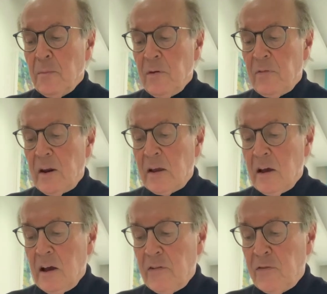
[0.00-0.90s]
be very
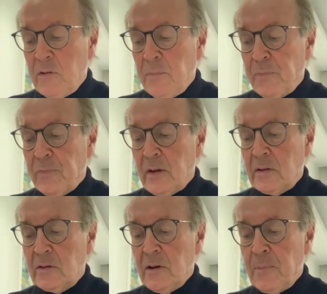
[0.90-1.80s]
careful
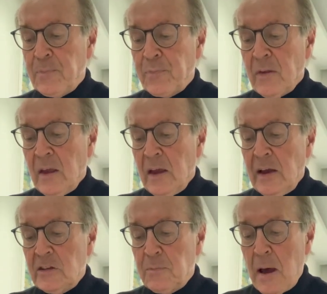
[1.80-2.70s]
that
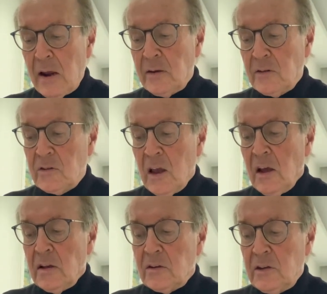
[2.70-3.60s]
it's balanced.
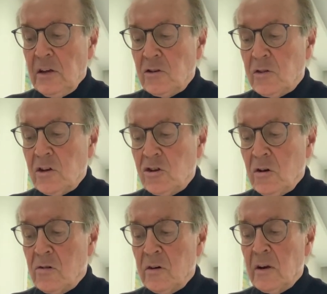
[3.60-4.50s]
Teach the
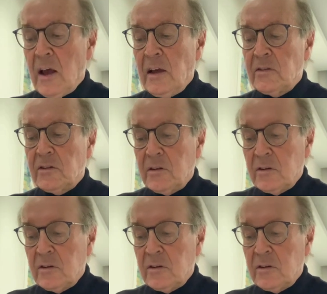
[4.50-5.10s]
children as